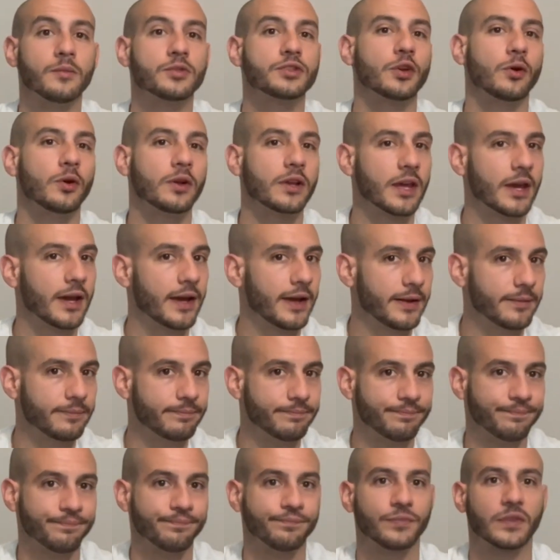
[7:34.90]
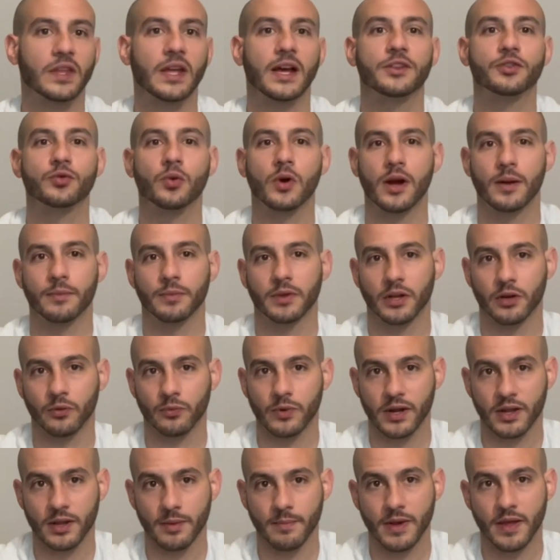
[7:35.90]
again, that's why I'm going to
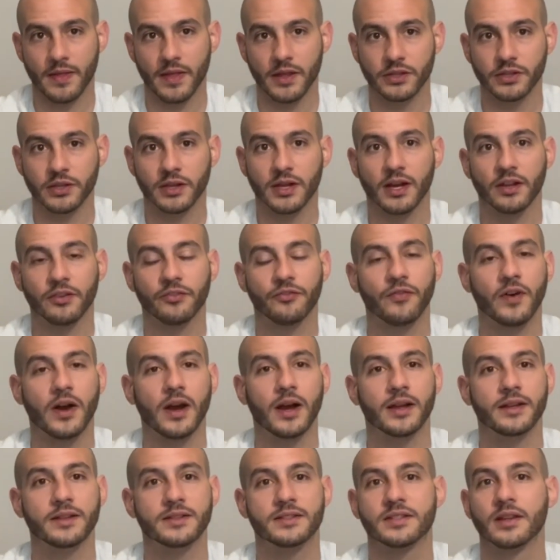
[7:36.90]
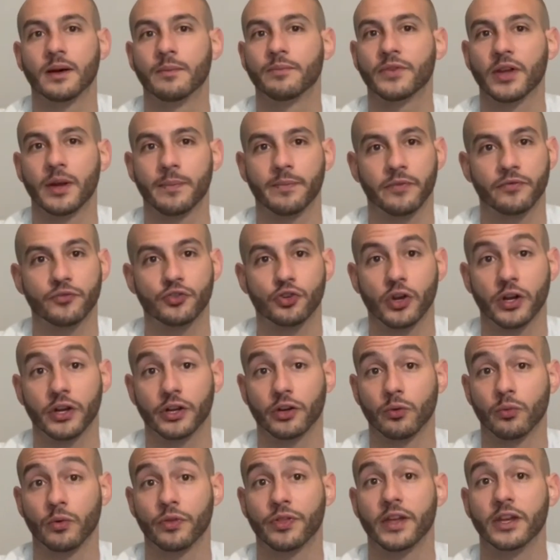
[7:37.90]
recommend that you guys find some type of
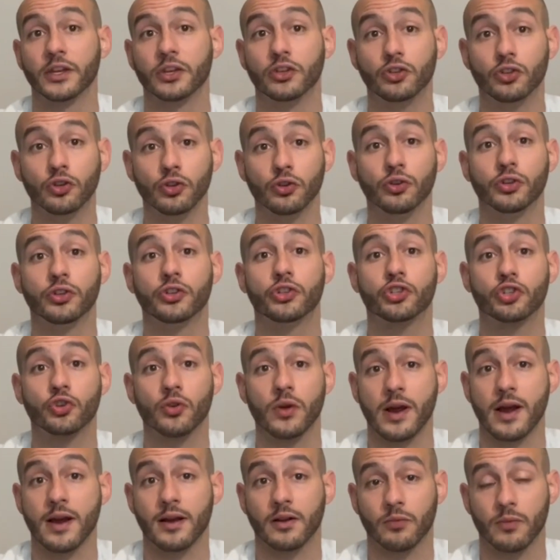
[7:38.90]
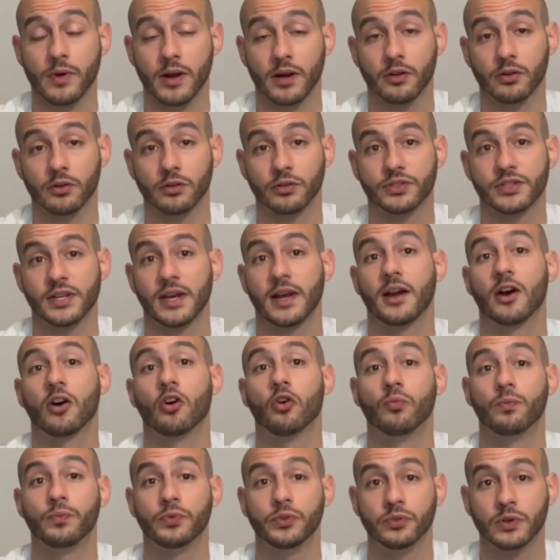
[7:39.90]
trainer with a good track record to
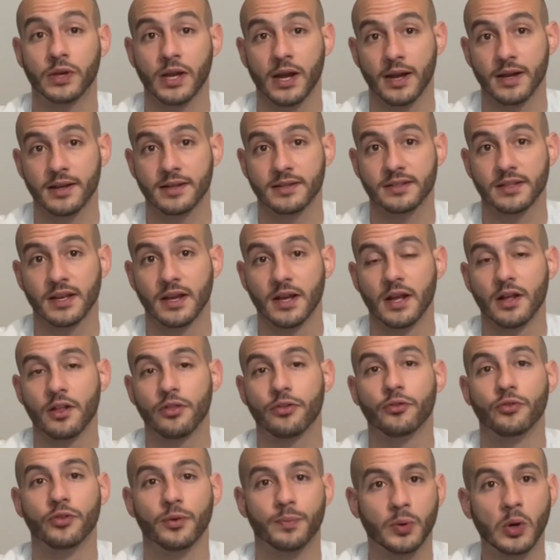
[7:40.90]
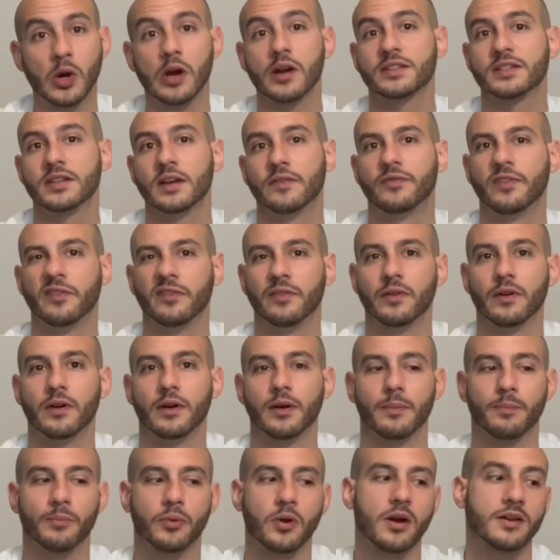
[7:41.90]
help you guys through the
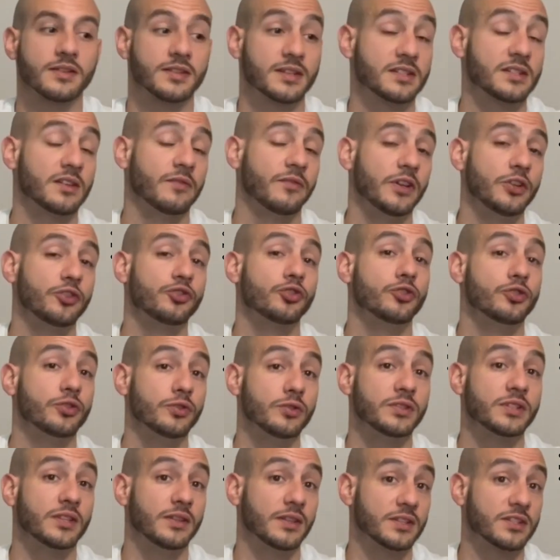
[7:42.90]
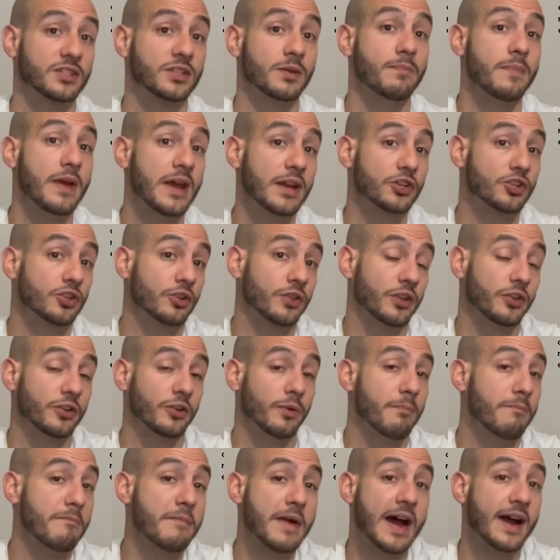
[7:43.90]
process of introducing this, to make sure that you're
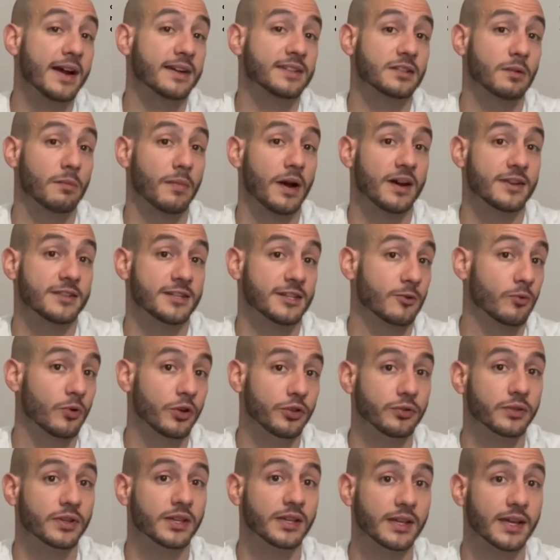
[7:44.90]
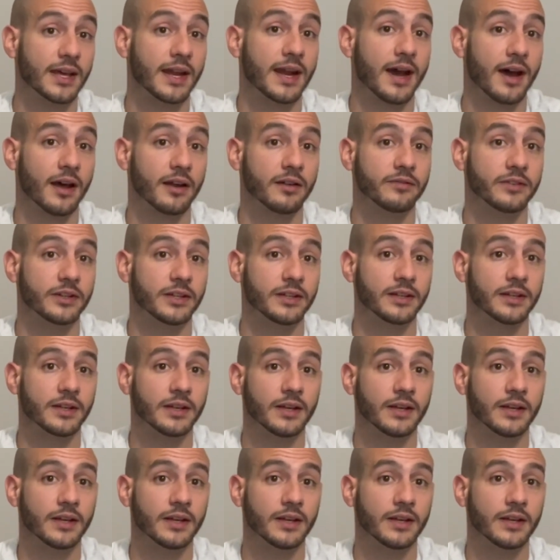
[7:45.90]
maximizing what you can get out of it.